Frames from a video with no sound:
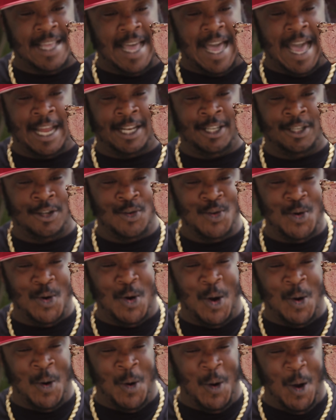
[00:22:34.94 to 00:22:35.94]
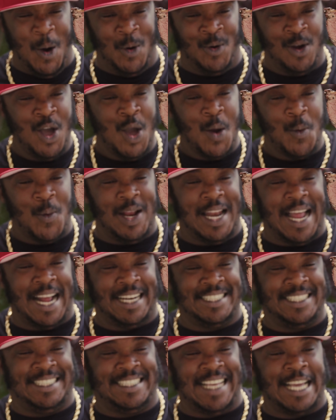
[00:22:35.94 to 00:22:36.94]
that. Woo-hoo. We
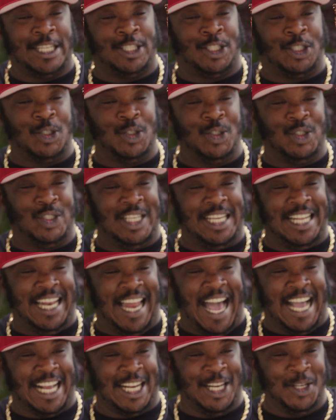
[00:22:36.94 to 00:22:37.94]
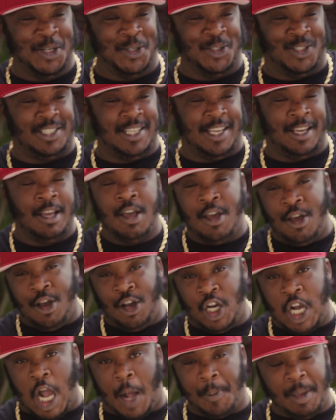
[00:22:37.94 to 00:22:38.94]
like to say juicy like Lucy.
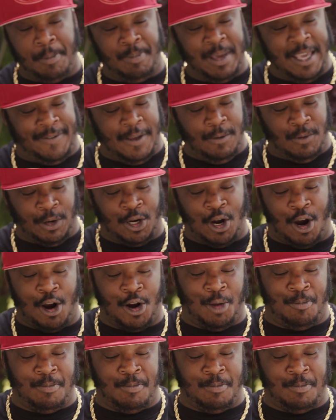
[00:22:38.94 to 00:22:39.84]
Call me Beefy Ricardo,